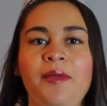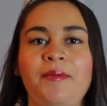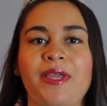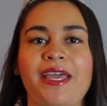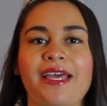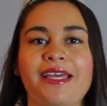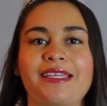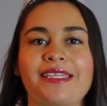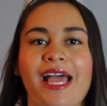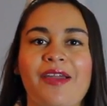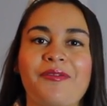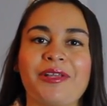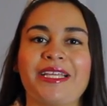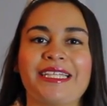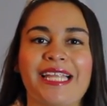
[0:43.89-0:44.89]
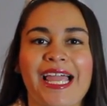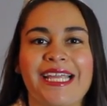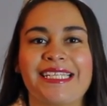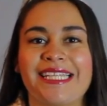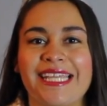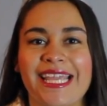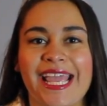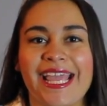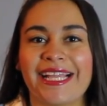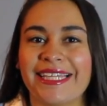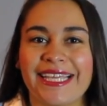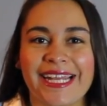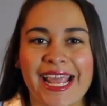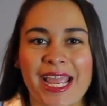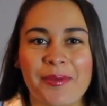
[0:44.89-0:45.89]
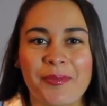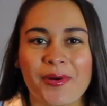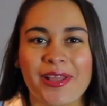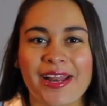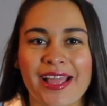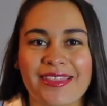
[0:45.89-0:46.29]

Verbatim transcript: because I really liked the alien apron.